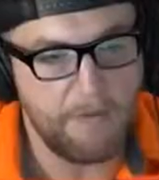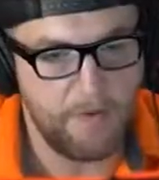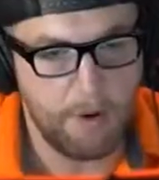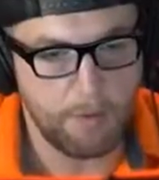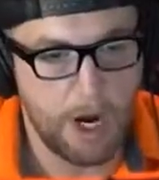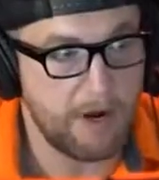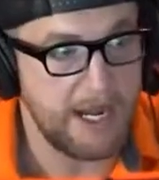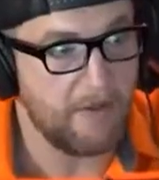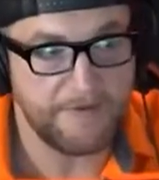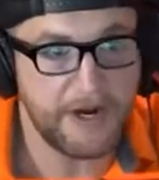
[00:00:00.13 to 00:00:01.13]
Steve
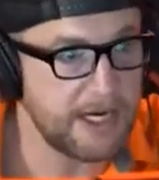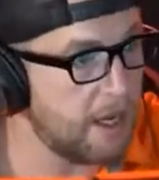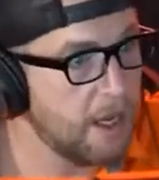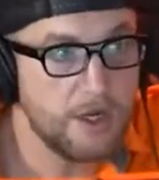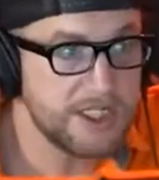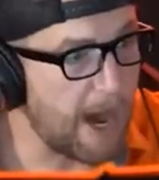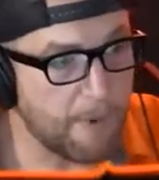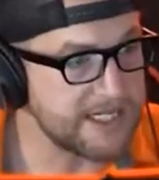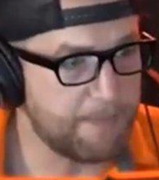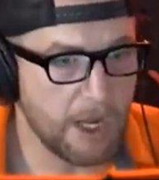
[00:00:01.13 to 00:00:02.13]
McQueen, I'm in
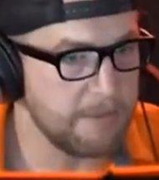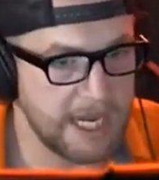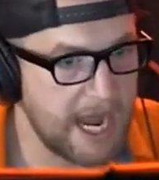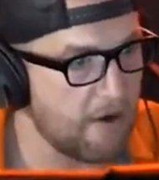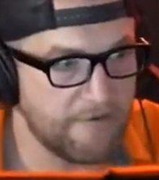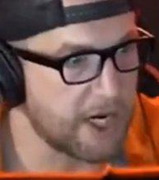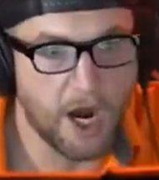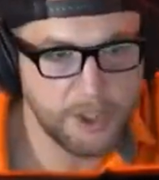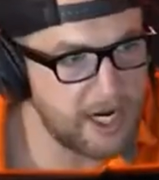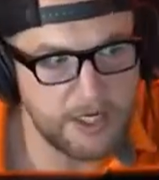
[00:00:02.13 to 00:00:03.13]
the fast lane when the
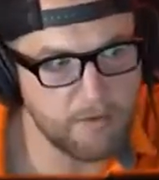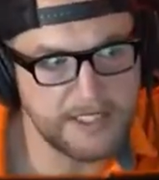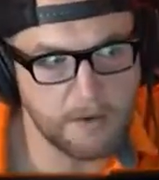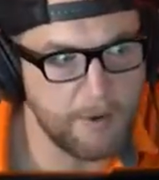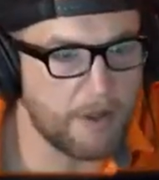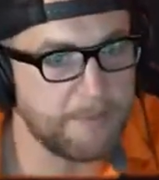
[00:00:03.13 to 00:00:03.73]
light turns green.